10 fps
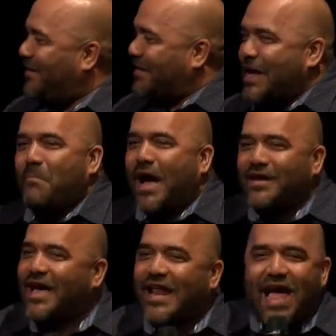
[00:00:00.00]
They might
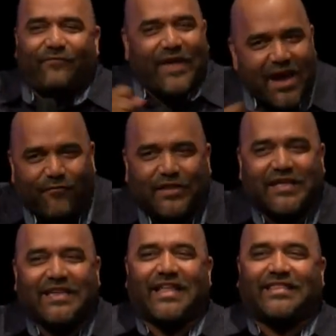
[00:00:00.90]
not have
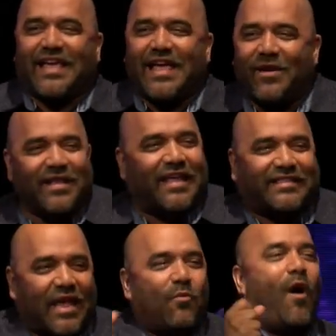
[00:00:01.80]
everything that they, that
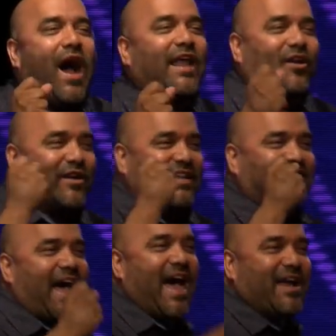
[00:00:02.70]
they want or
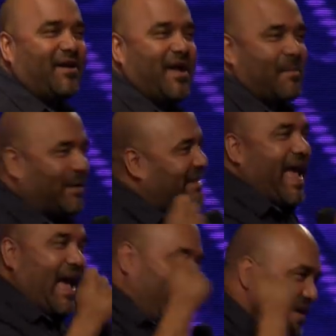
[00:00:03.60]
desire, but they
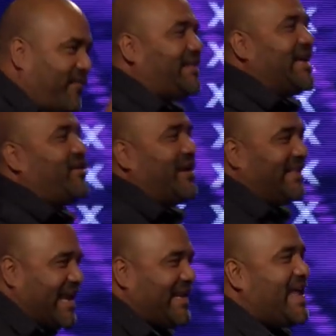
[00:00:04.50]
have everything that
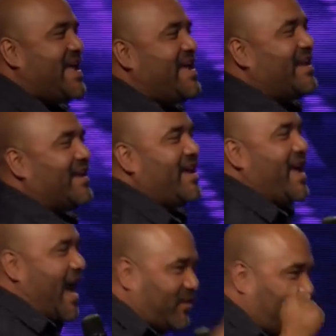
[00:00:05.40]
they need.
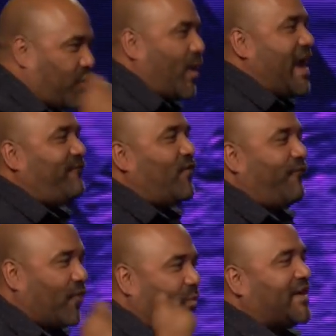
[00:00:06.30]
And they're grateful
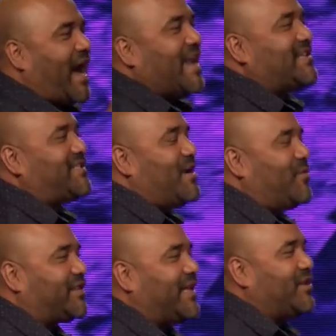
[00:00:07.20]
for what God has done
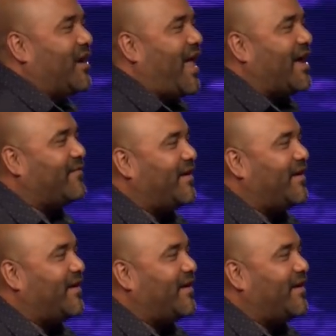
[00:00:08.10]
within their life.